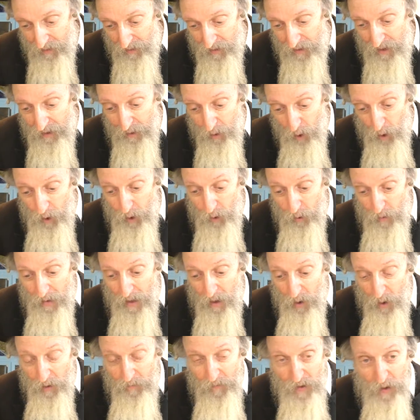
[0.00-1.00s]
Ki lo yuri
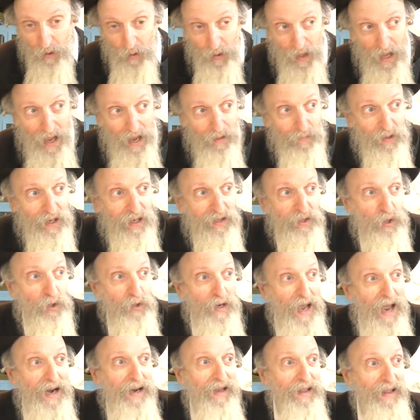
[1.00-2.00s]
oivi olai, because you're
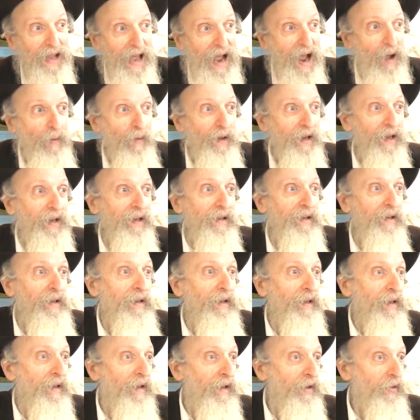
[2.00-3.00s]
not allowing
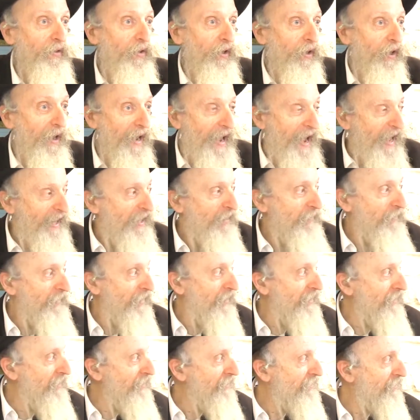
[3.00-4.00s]
the
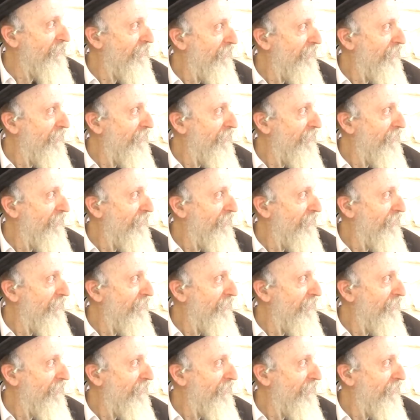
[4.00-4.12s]
enemies